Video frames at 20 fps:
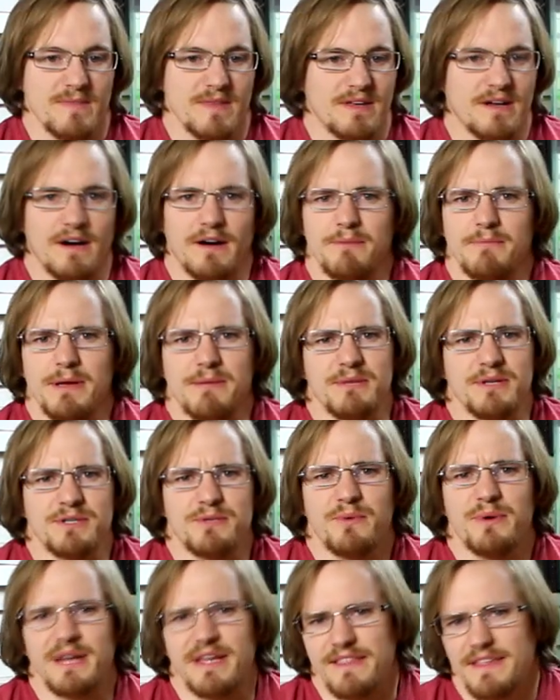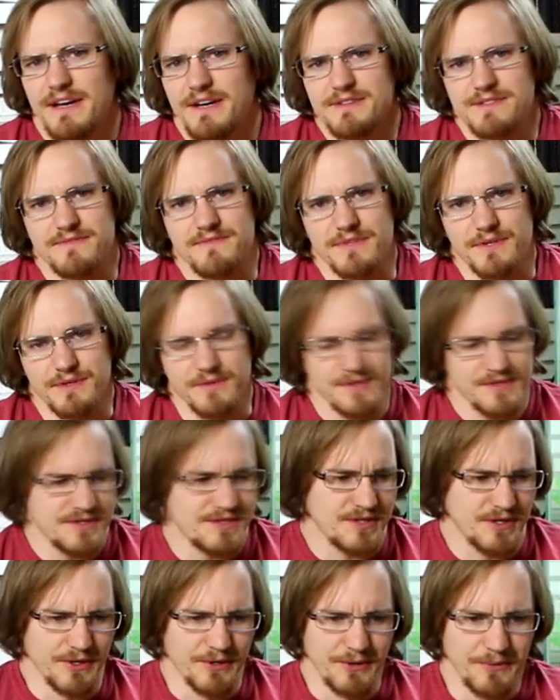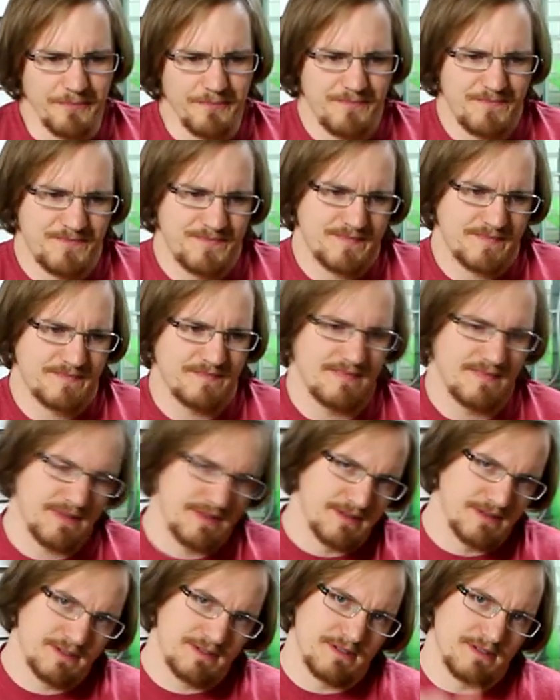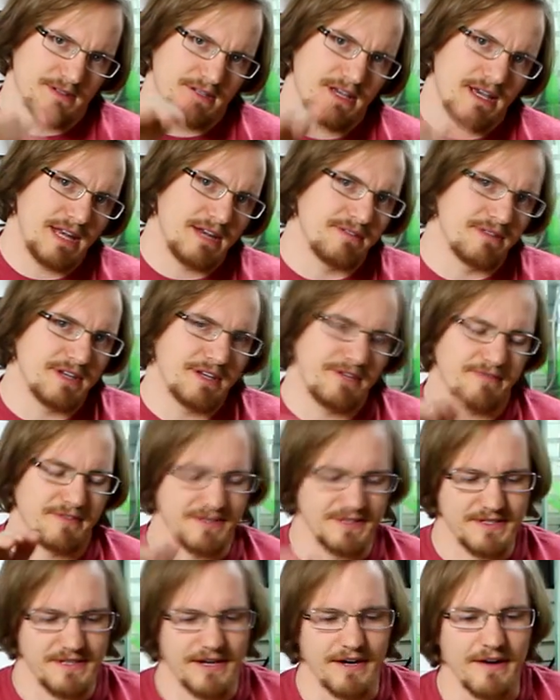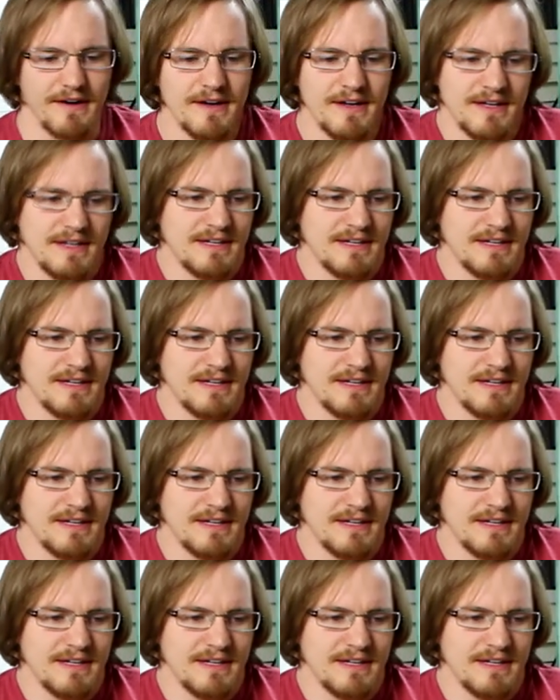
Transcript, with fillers: got maybe 20,000 views. So there's, there's kind of a difference there.